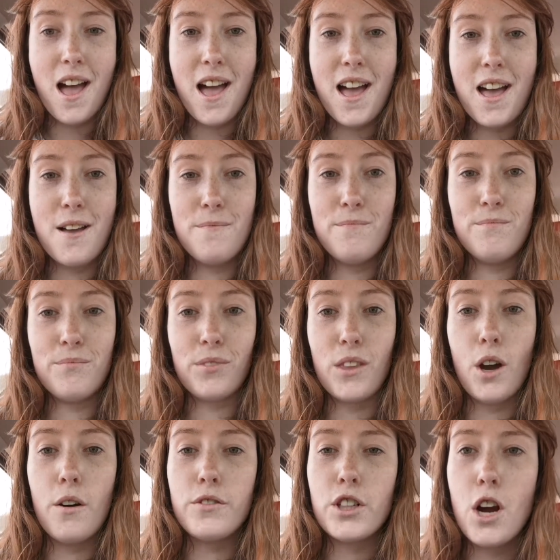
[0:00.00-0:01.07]

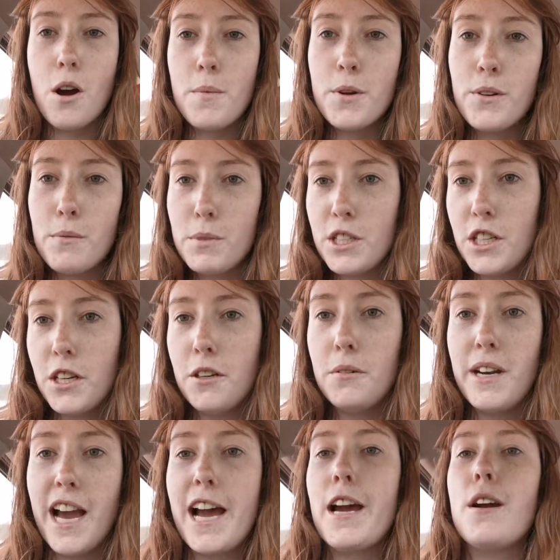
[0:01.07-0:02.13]
Off to car boot number two
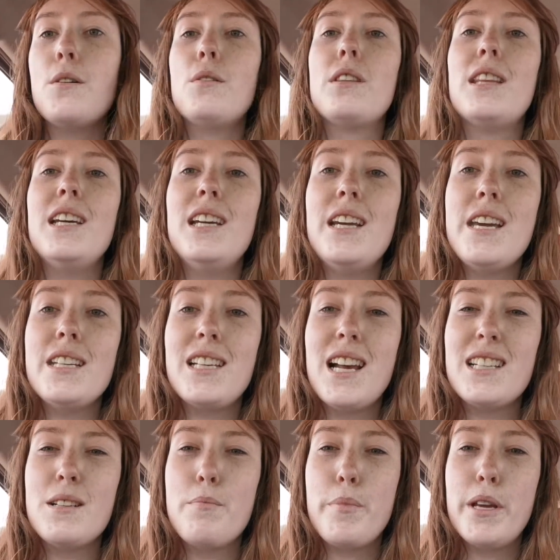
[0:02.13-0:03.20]
now. This
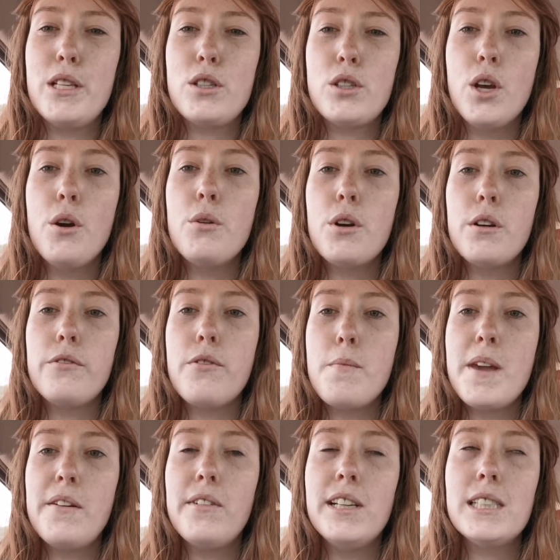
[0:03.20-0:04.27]
hasn't been so good for
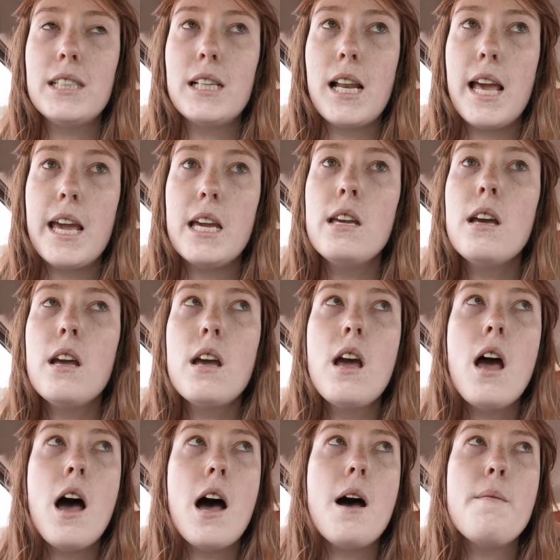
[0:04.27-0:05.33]
me recently.
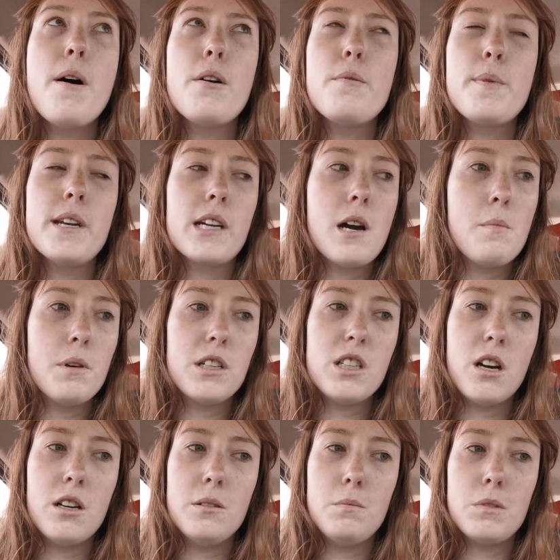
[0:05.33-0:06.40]
Only been a couple of
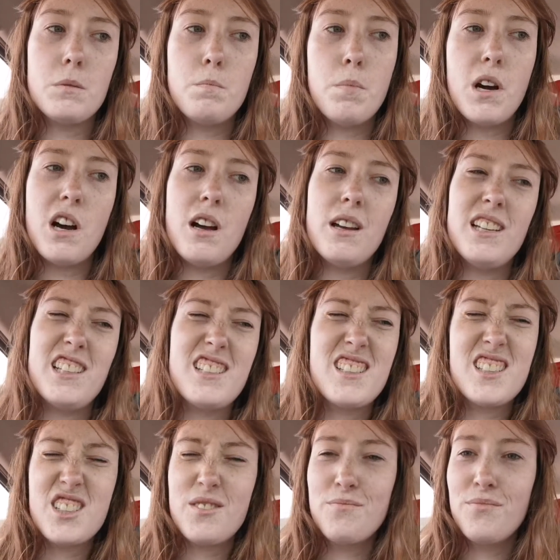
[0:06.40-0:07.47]
times, but it
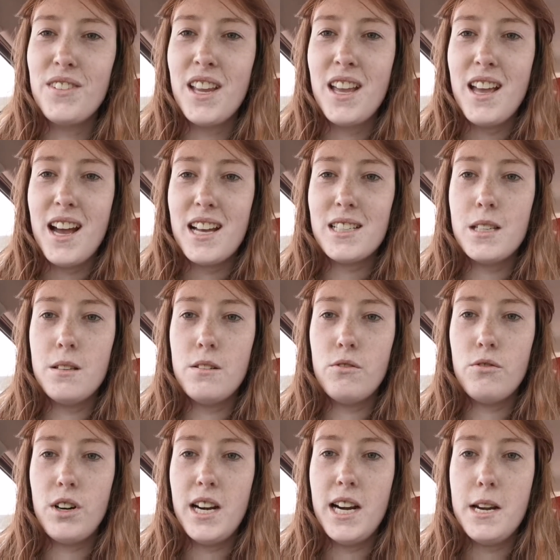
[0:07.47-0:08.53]
hasn't
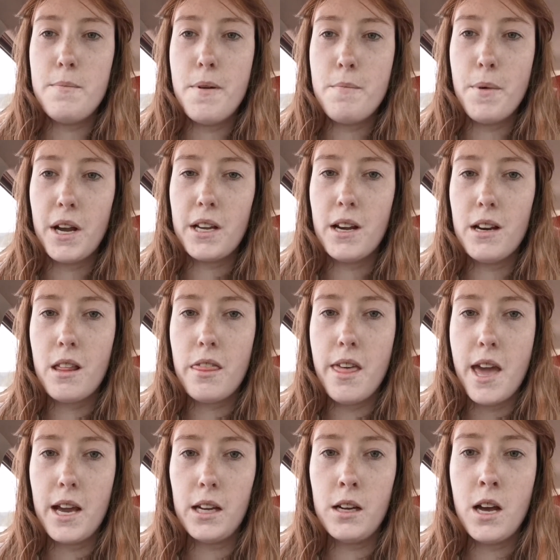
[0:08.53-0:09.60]
really been my kind of
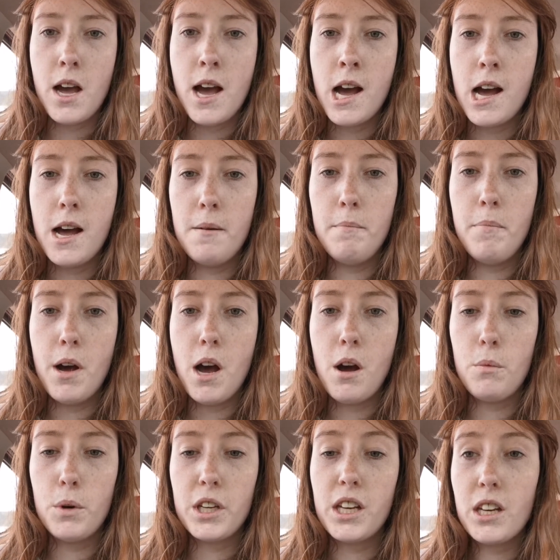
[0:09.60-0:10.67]
thing.
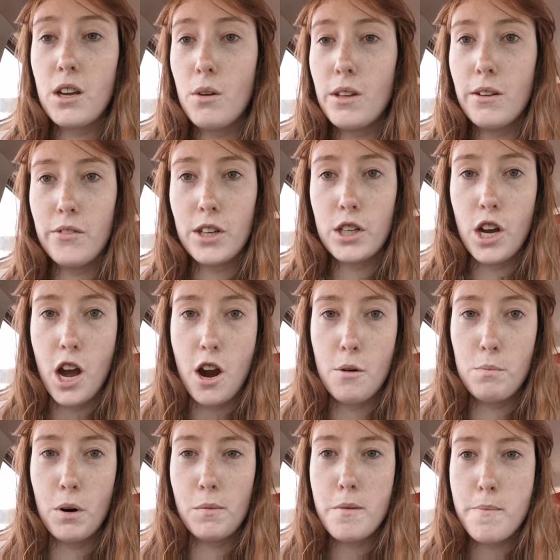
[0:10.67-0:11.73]
But we're going to go and give it a
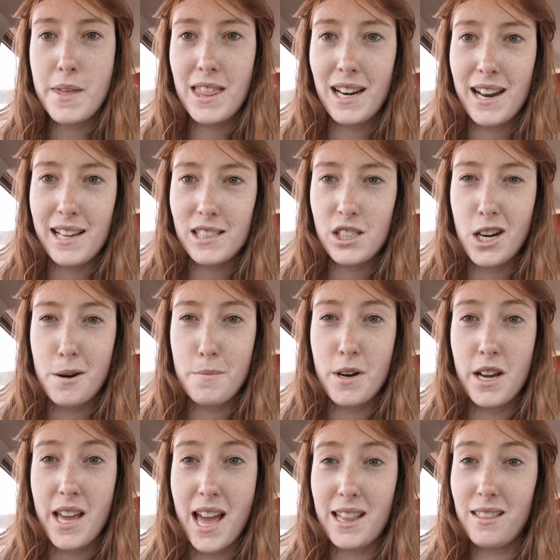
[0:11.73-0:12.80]
go. Probably be the last time
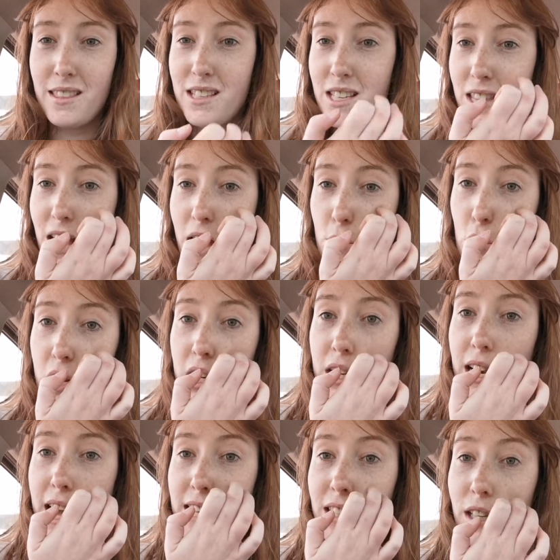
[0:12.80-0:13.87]
I head to that one
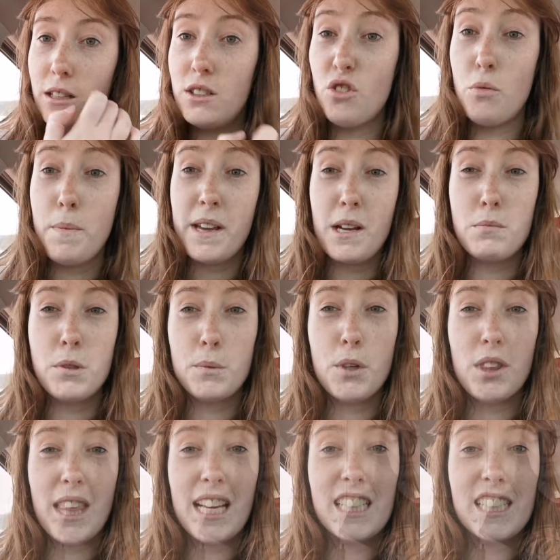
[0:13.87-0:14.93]
unless I sort of pick up some good